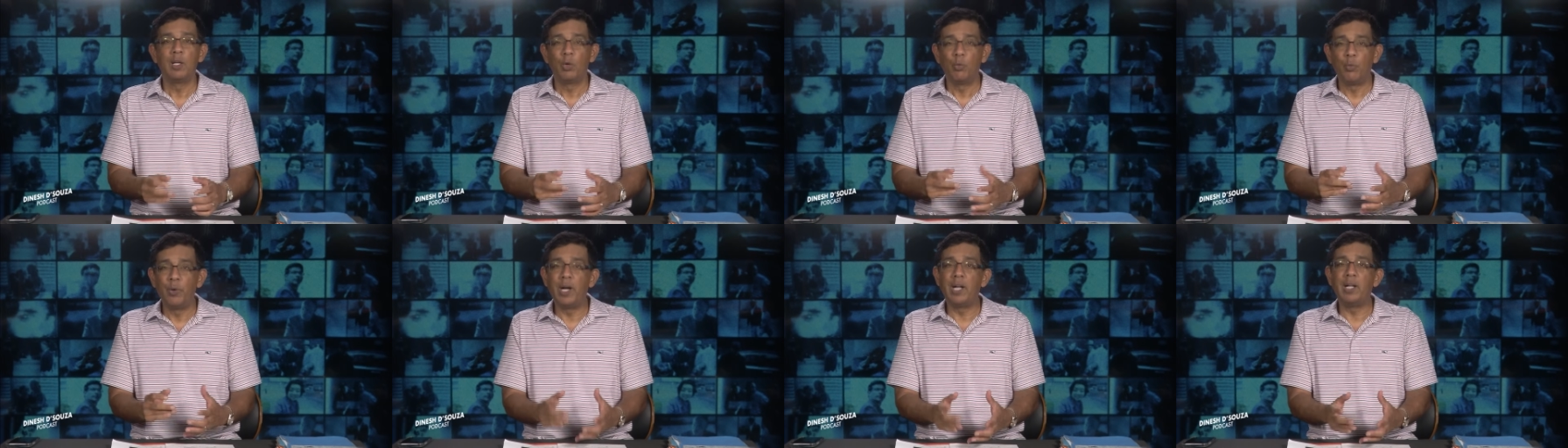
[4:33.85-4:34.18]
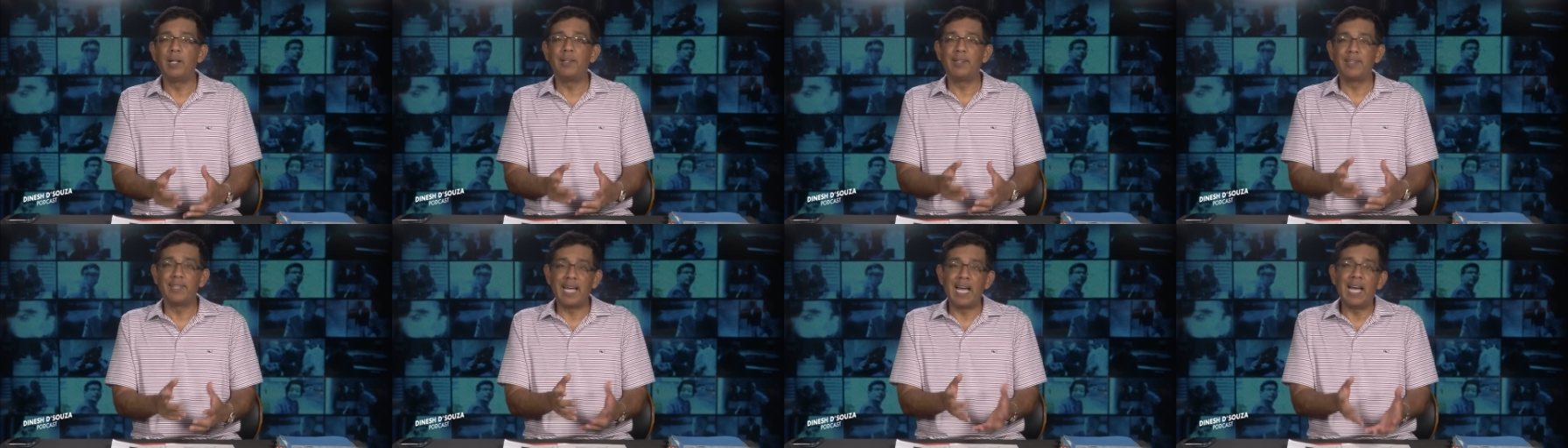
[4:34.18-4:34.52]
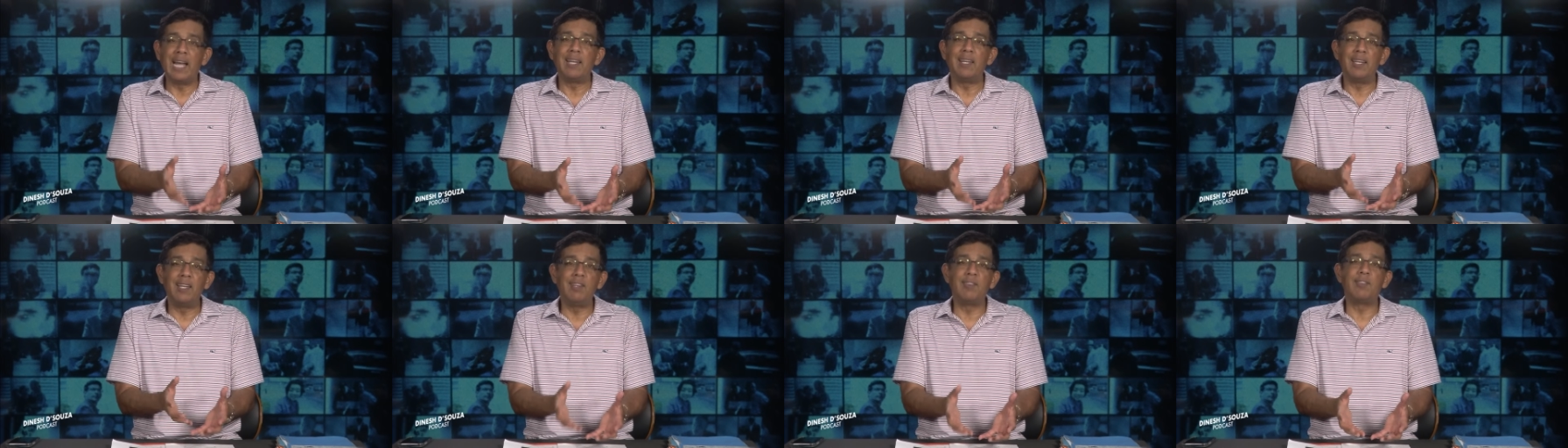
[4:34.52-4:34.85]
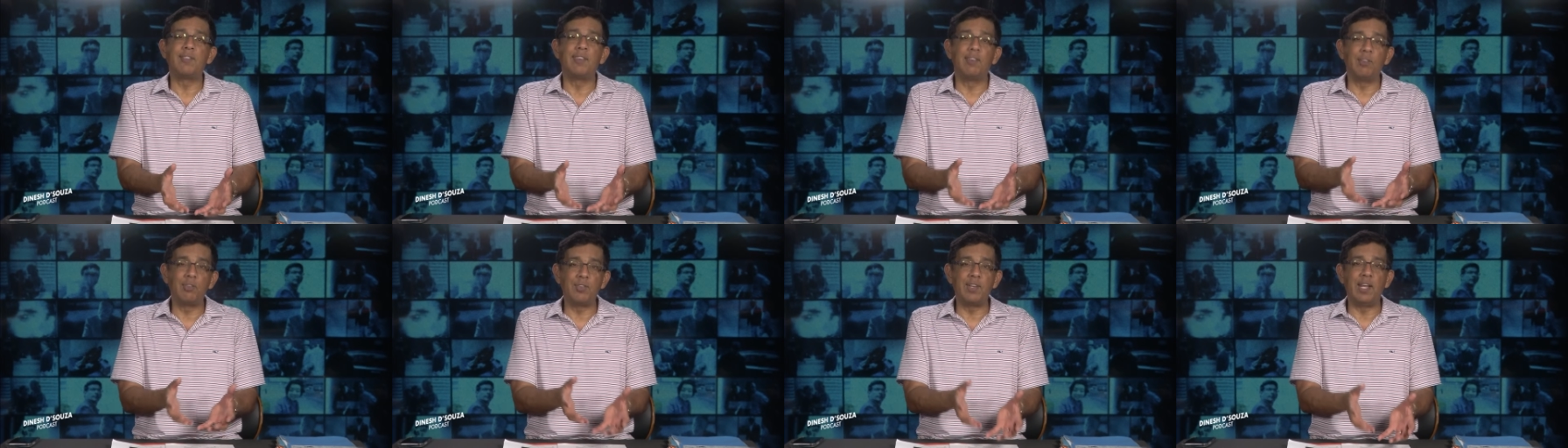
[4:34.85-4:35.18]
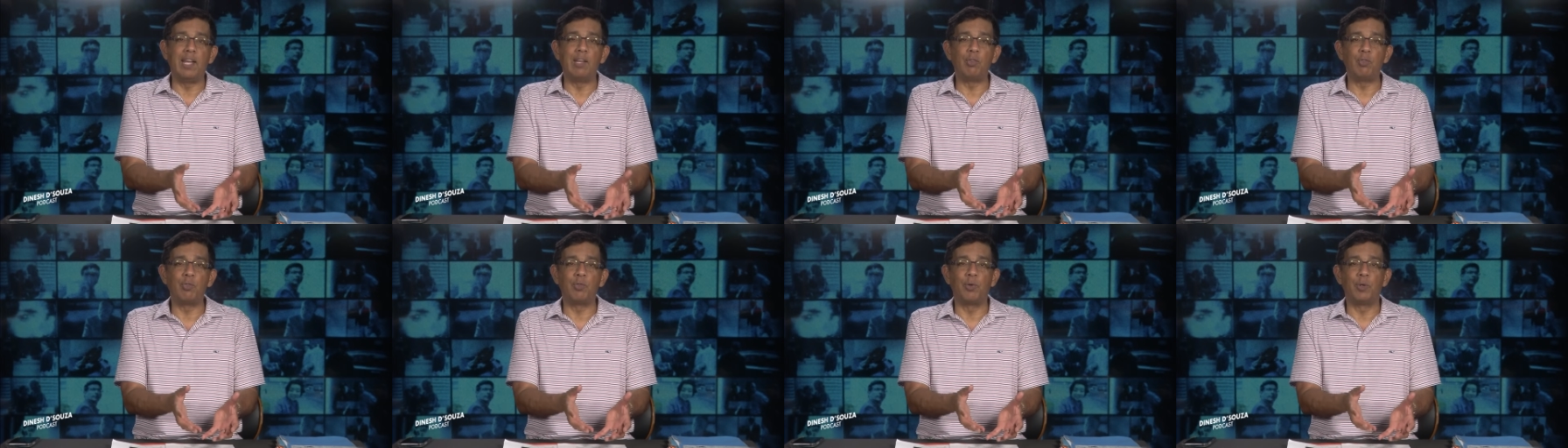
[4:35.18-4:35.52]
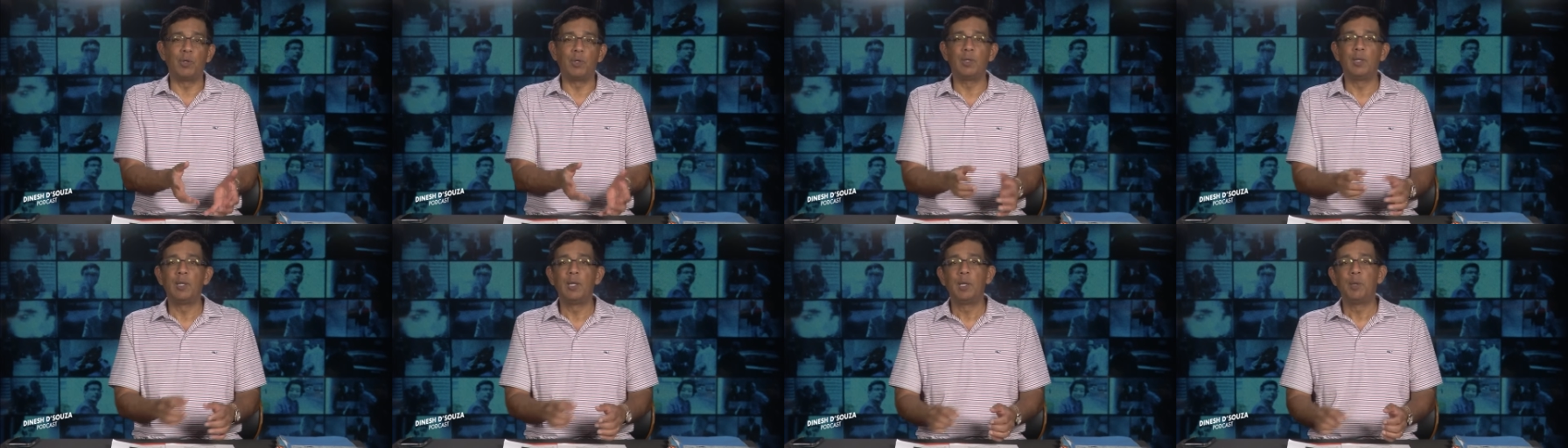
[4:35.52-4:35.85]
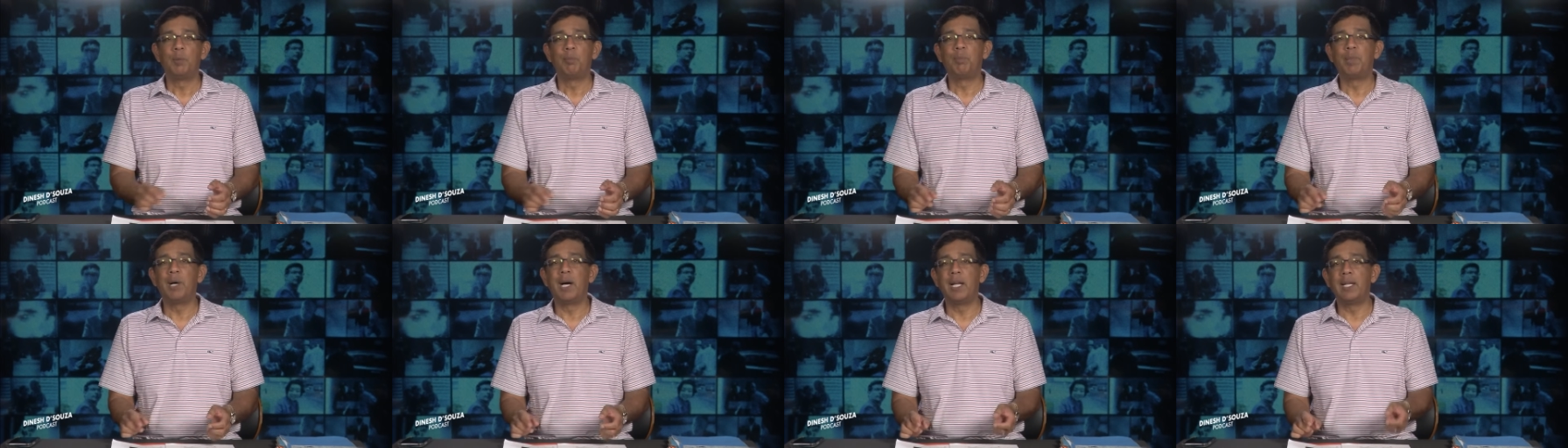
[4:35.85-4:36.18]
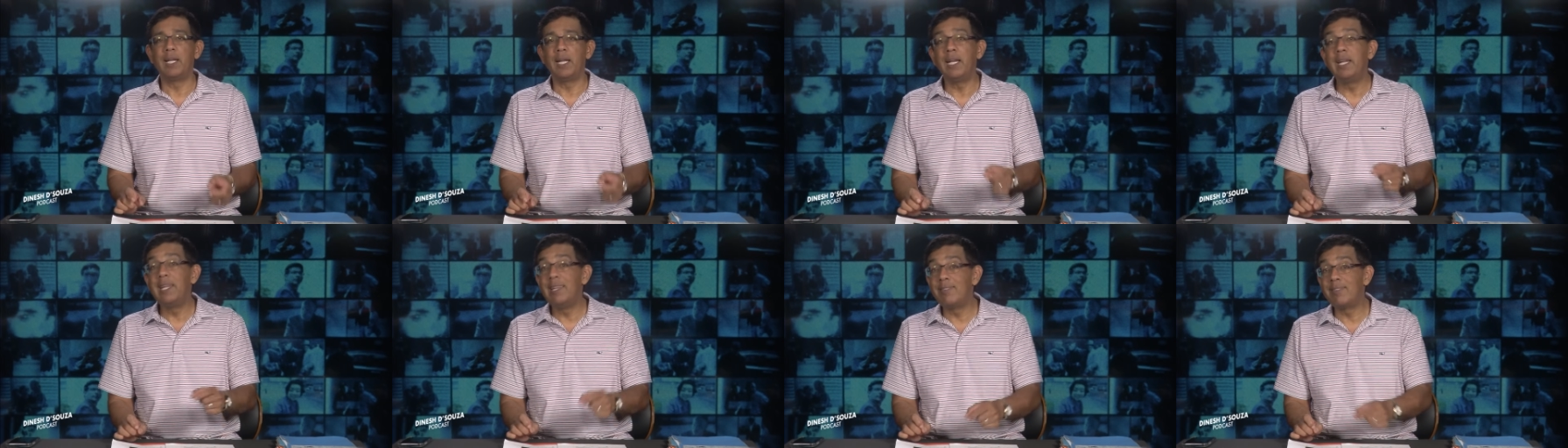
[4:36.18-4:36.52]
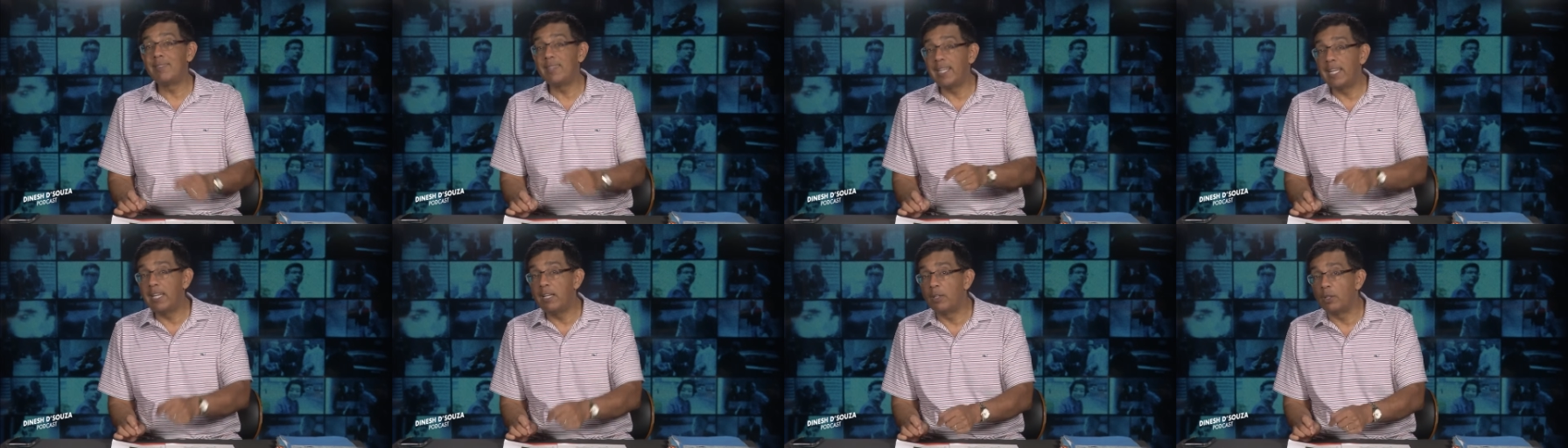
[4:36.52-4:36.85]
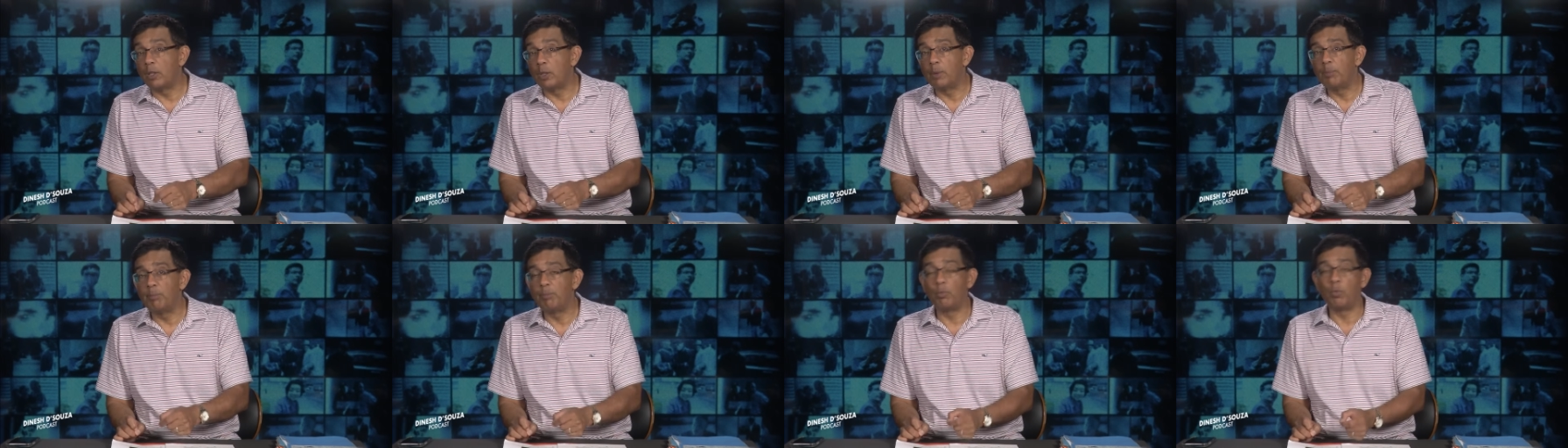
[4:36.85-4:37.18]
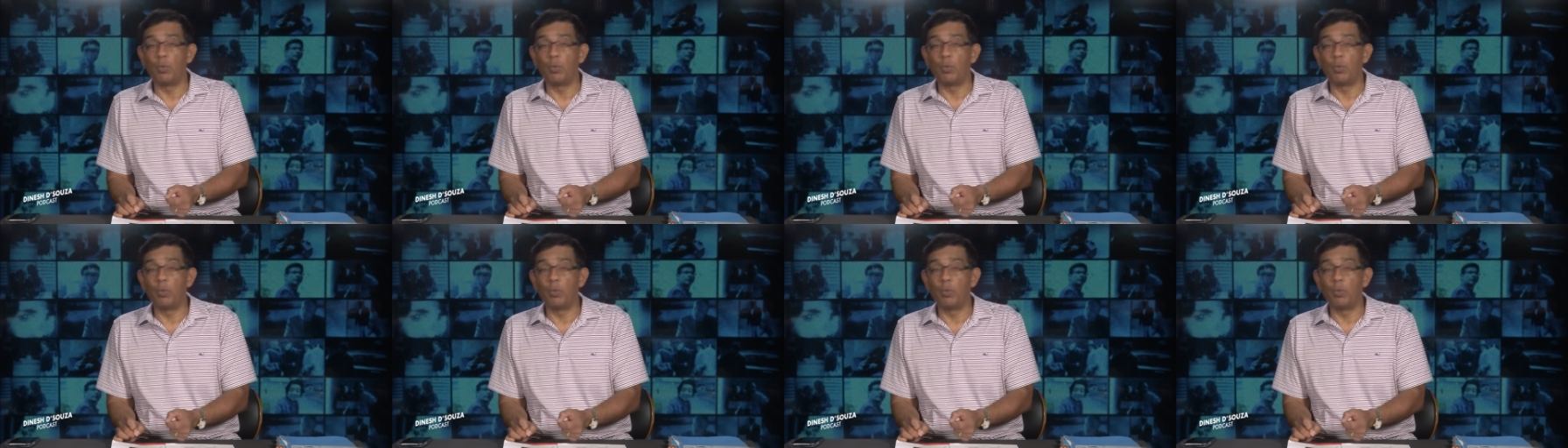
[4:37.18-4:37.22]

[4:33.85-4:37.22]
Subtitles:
Well, that is distasteful, but it is legal.